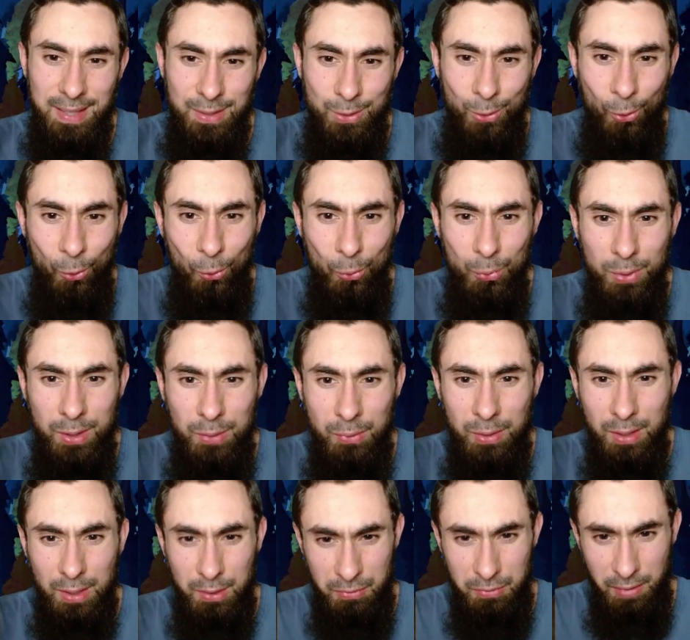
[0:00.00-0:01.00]
the only
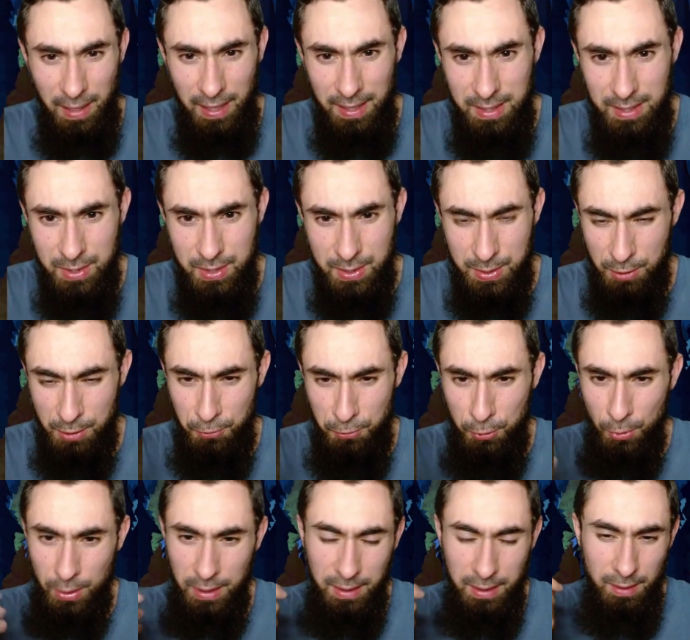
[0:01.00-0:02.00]
real advantage is if you
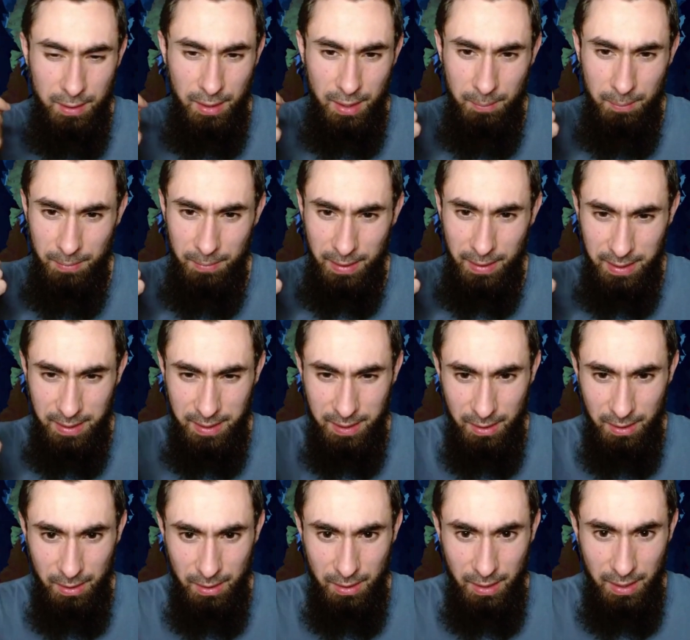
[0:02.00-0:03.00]
can like
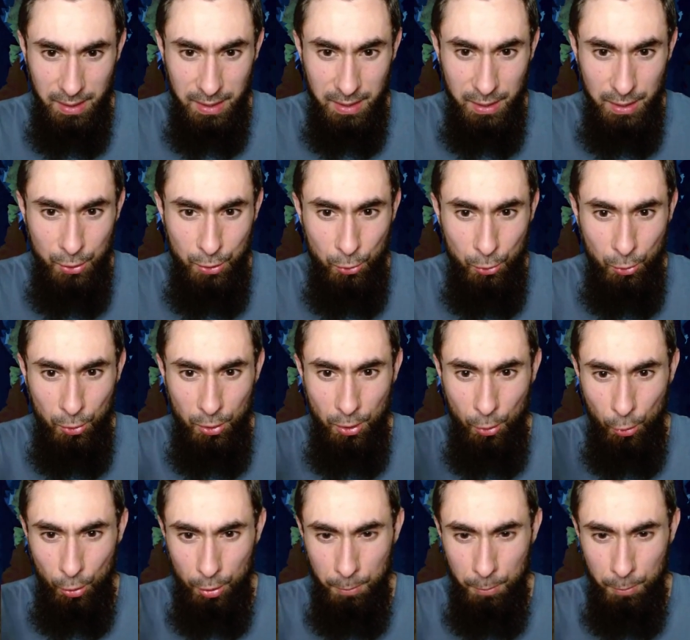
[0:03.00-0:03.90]
kill an Igor or a